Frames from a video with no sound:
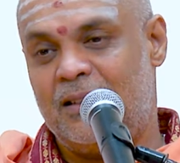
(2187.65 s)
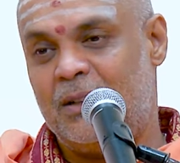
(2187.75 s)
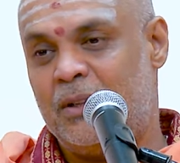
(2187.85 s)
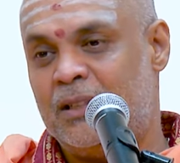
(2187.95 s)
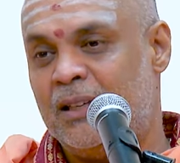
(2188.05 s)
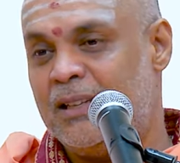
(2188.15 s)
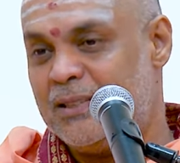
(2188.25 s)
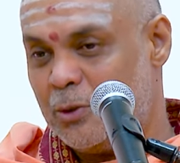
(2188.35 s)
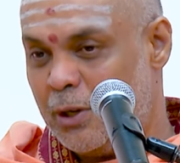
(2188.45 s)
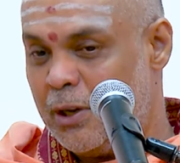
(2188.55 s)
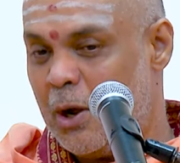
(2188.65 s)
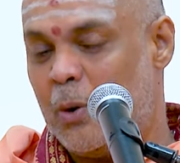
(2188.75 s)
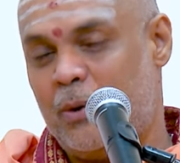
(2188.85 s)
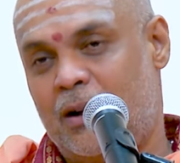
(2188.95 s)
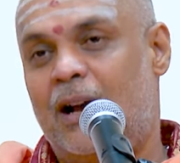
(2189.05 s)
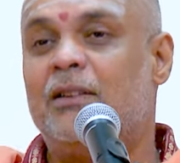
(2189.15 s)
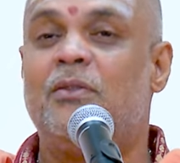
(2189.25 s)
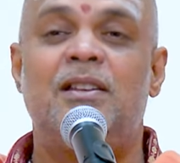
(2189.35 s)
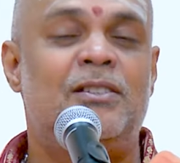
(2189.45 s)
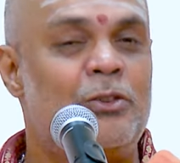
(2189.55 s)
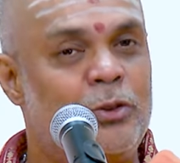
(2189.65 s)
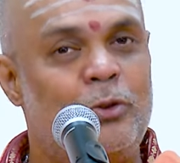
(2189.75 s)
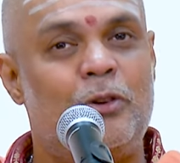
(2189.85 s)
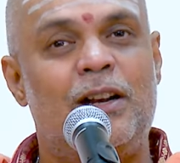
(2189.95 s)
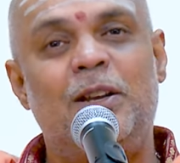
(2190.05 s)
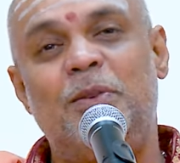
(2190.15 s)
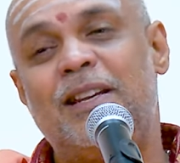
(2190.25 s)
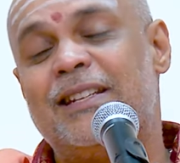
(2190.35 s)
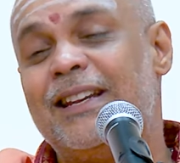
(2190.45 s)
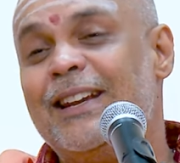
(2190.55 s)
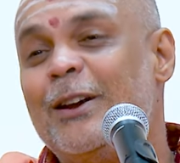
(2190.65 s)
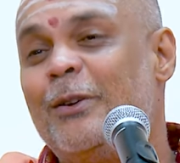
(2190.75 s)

Everything is going down. Otherwise also no cultivation.